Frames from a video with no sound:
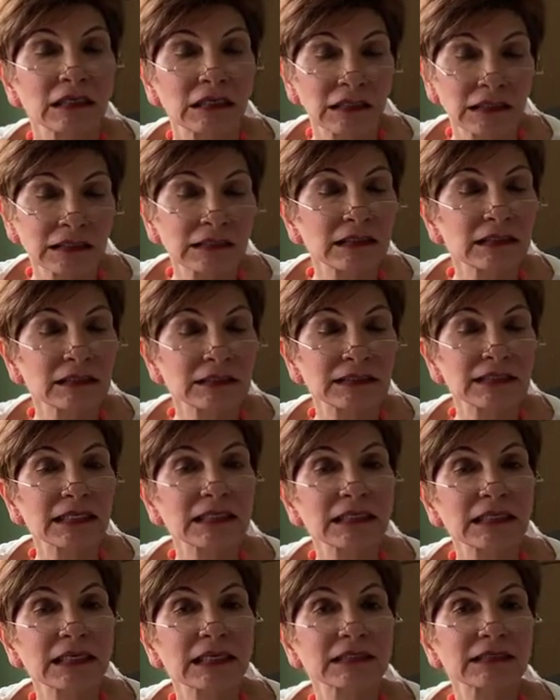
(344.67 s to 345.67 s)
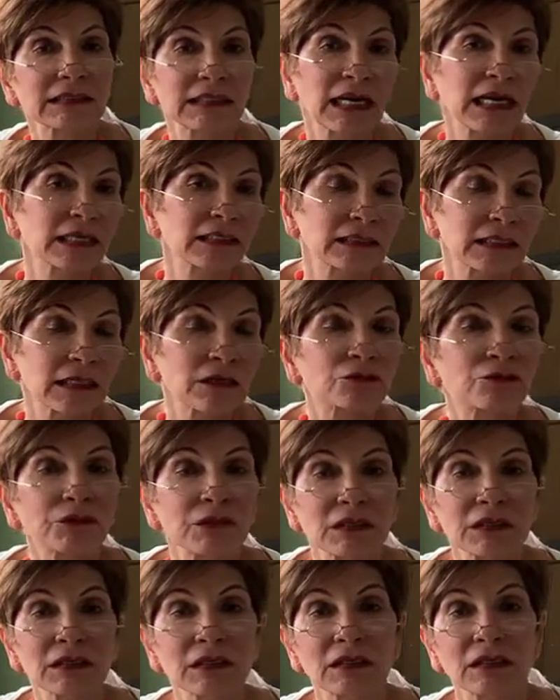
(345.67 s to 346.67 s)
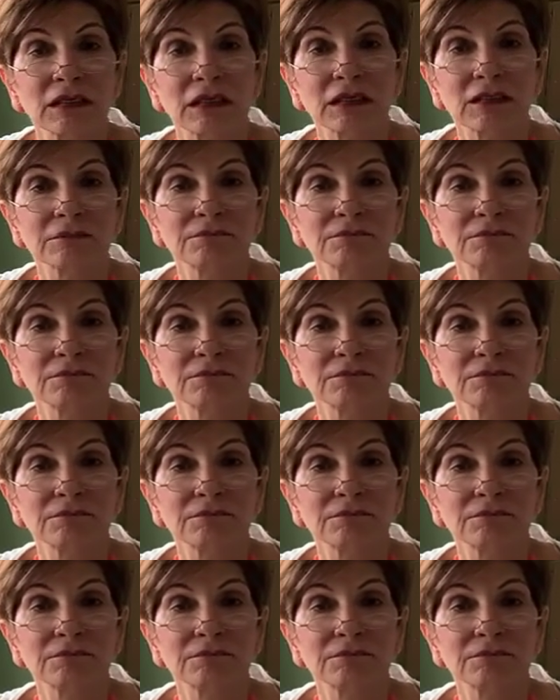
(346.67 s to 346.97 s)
Isaias, and it really